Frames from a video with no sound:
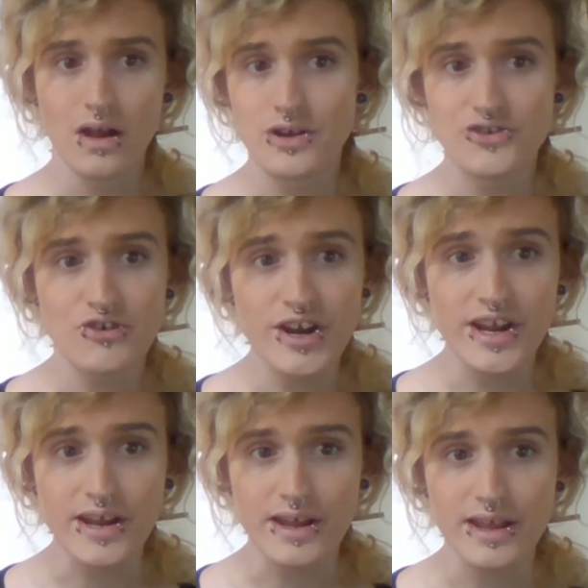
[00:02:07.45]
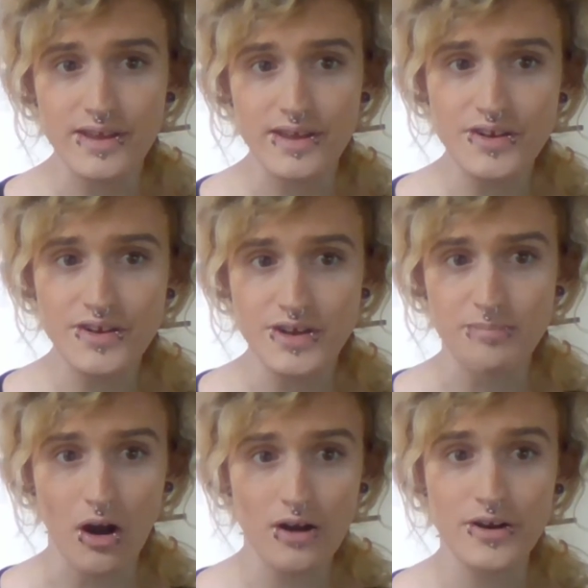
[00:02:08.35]
A tree isn't a
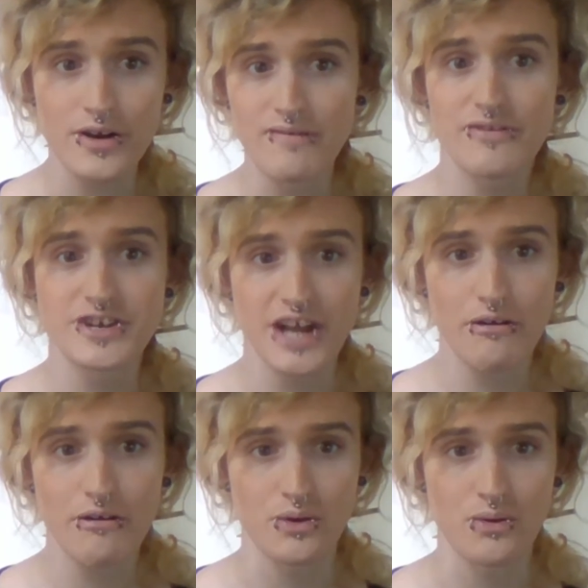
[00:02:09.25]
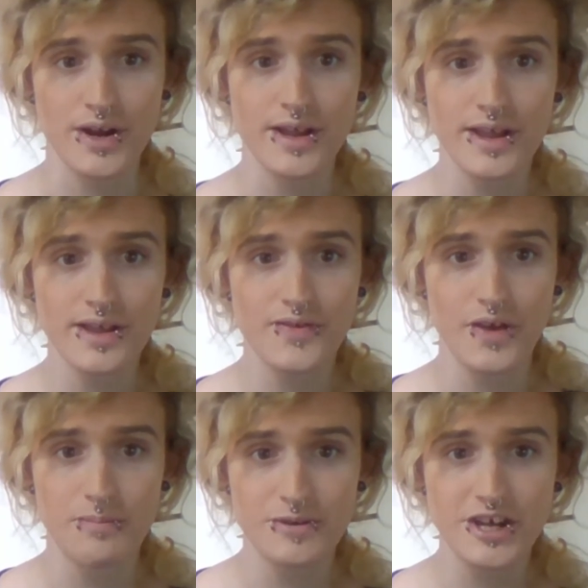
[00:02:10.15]
part of the territory, it's
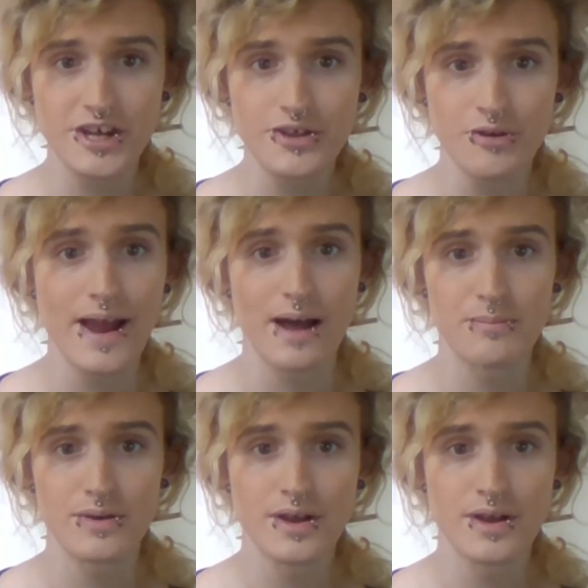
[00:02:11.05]
a particular map.